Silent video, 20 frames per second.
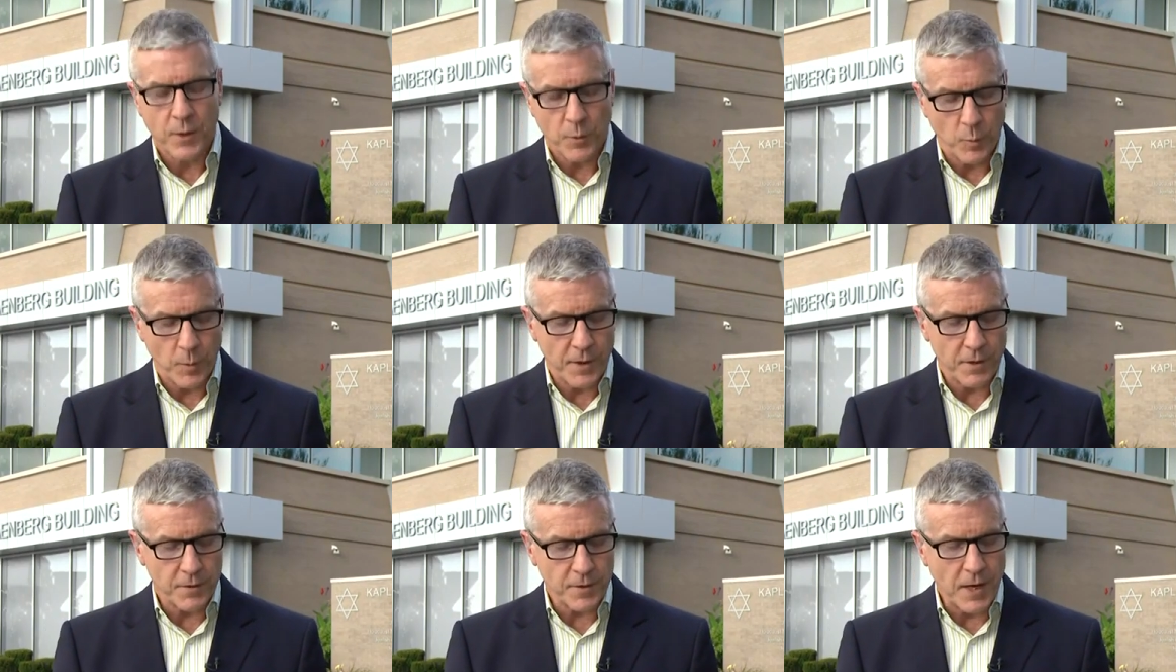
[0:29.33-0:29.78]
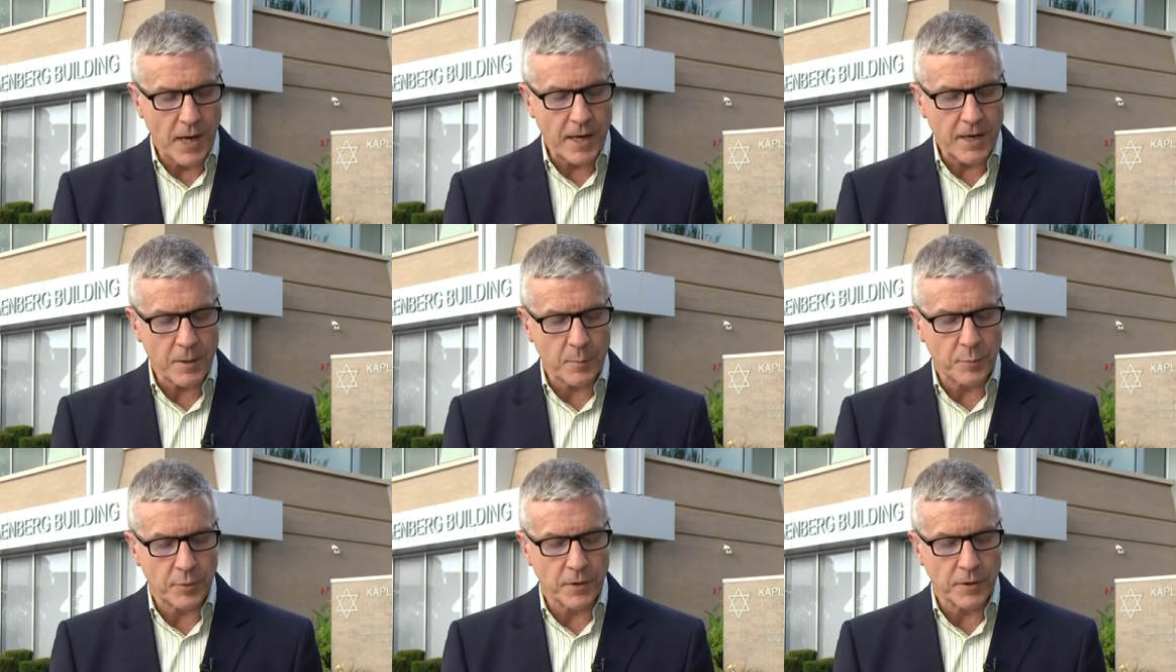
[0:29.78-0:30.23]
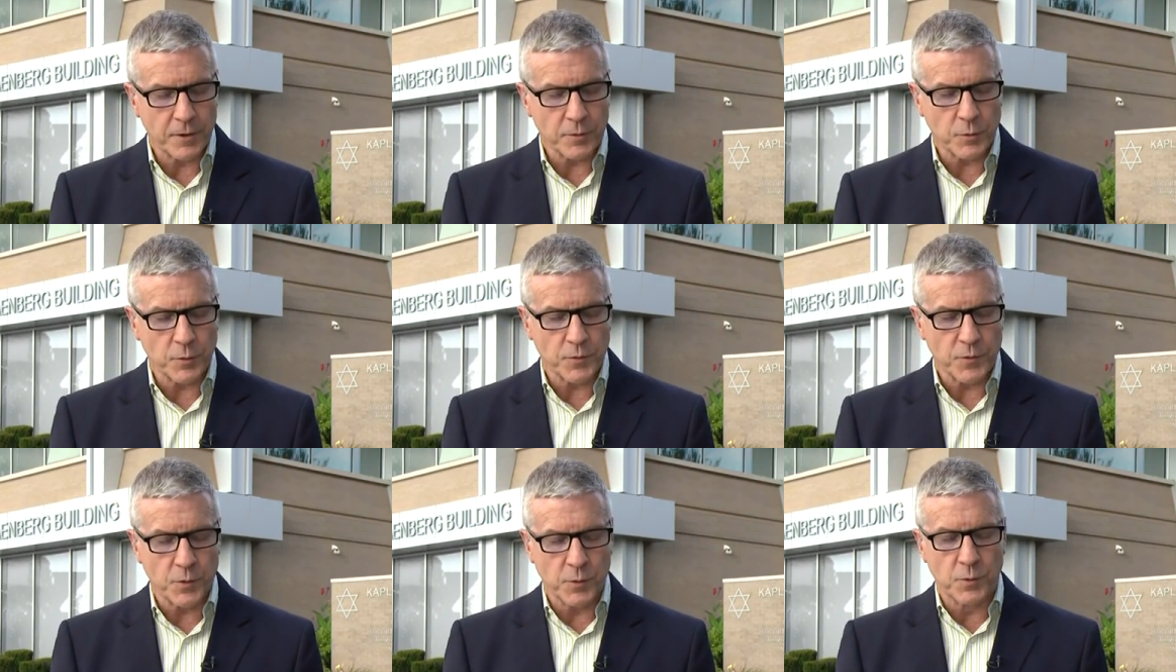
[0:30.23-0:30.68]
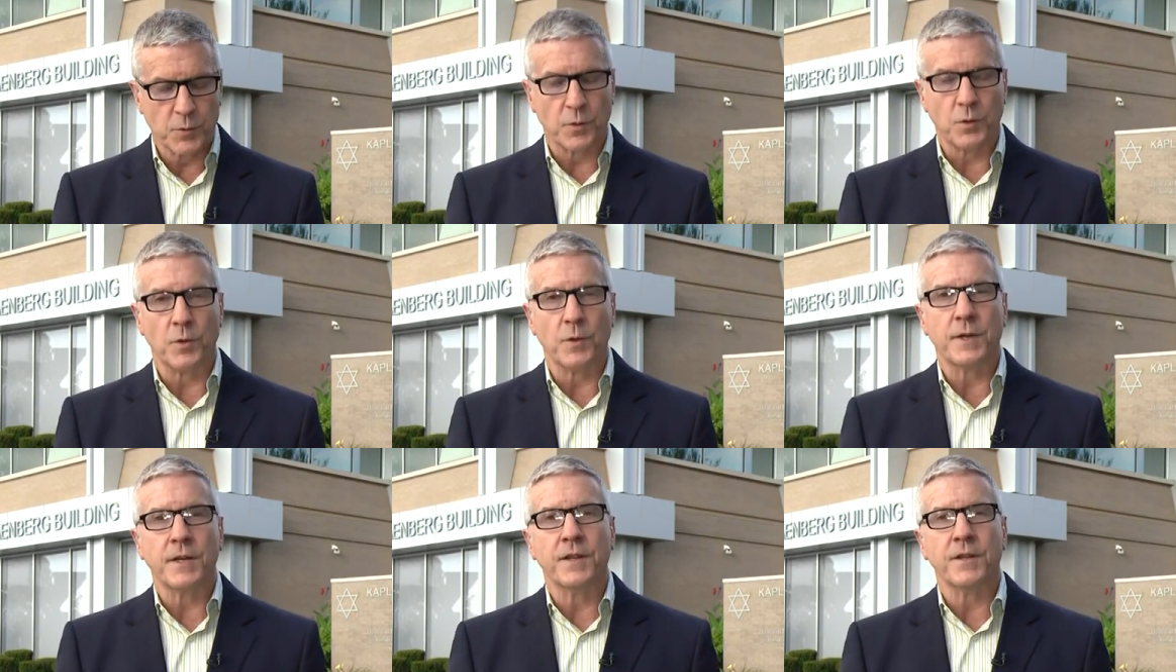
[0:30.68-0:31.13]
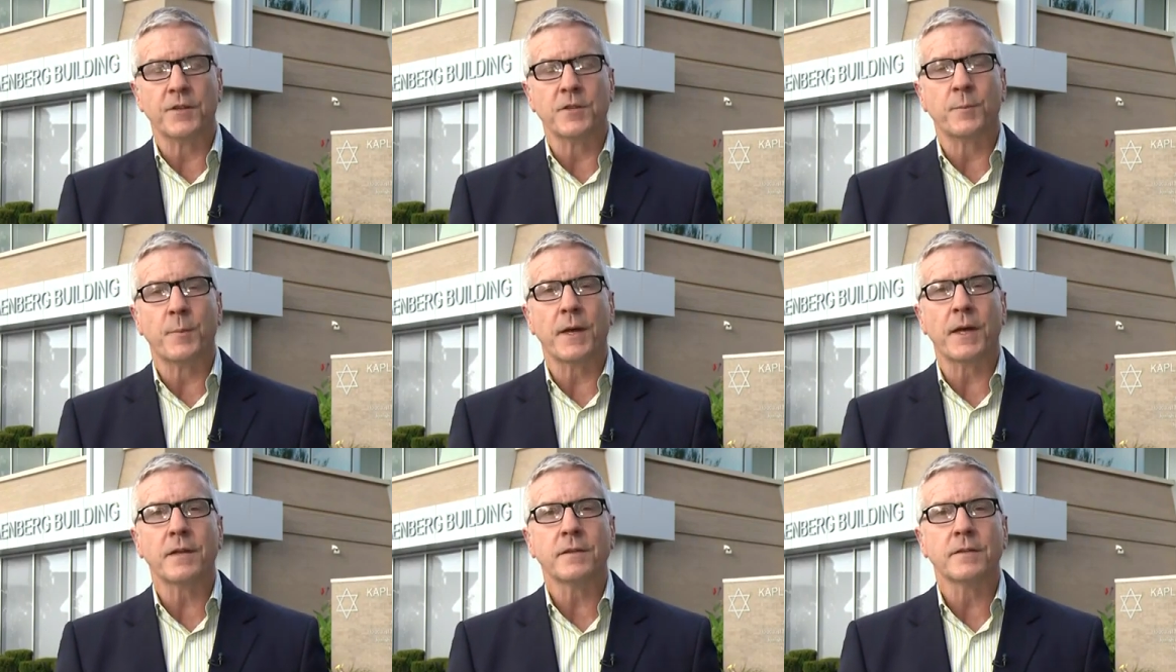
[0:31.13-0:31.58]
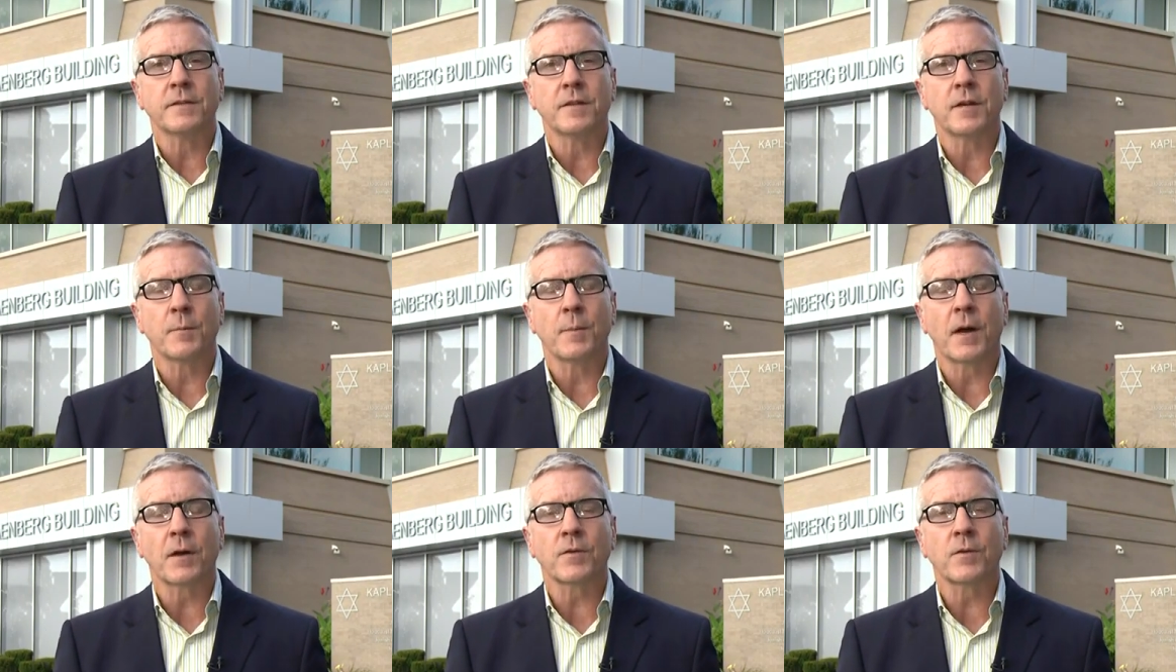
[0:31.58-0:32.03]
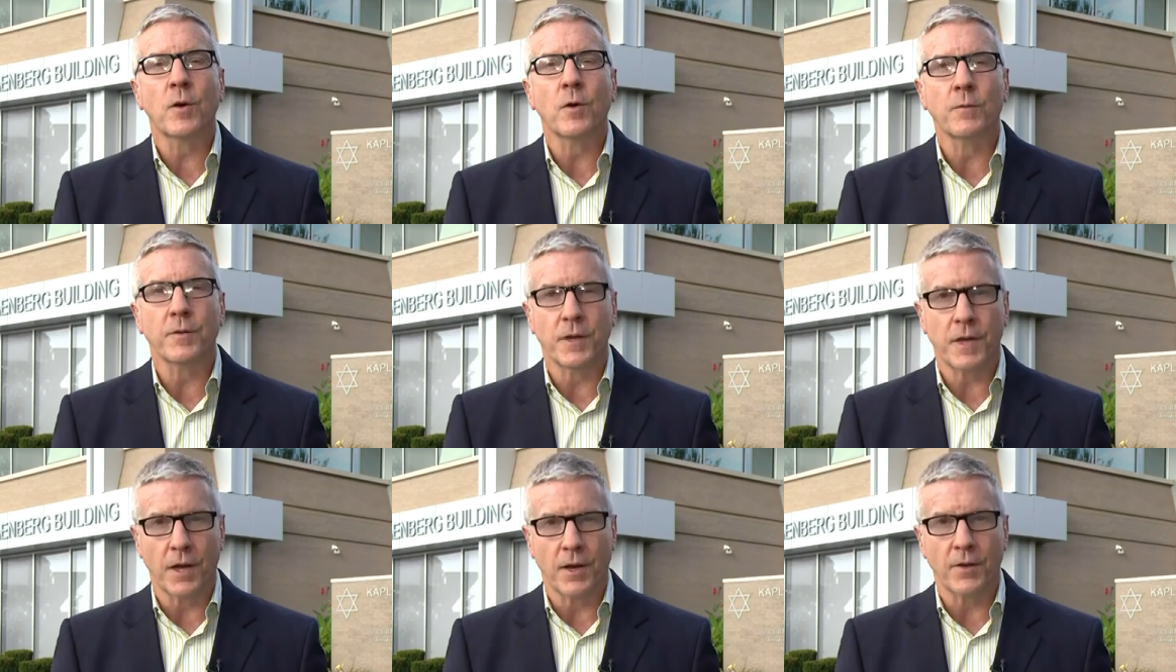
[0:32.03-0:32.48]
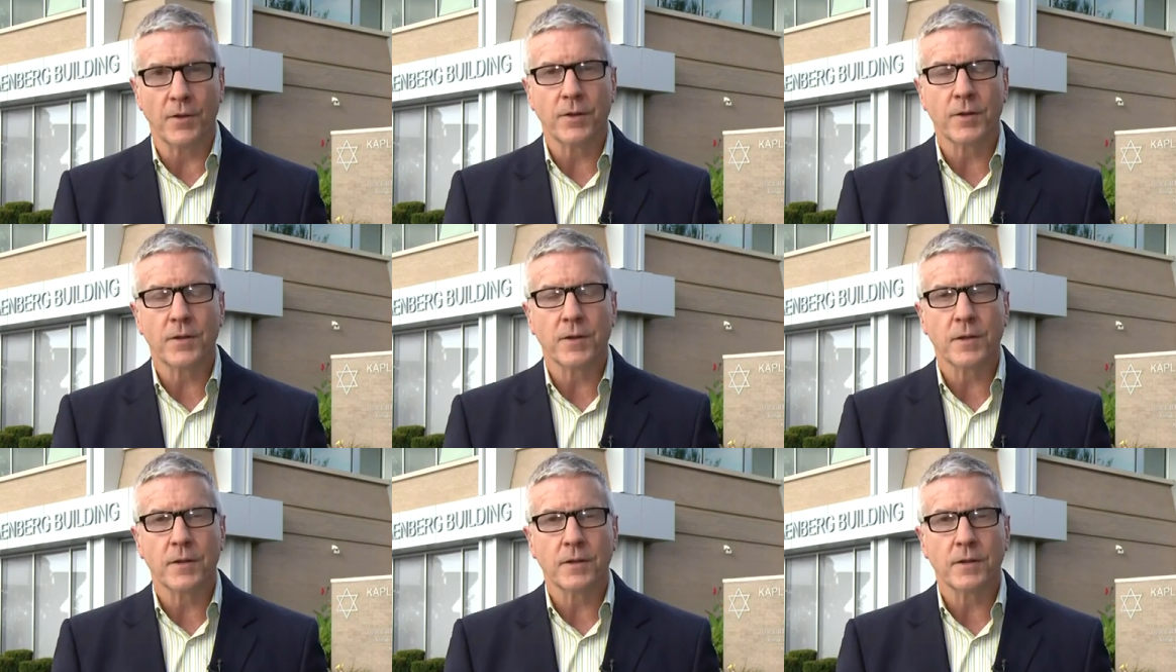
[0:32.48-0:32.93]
We are not a political tool in the debate about COVID health.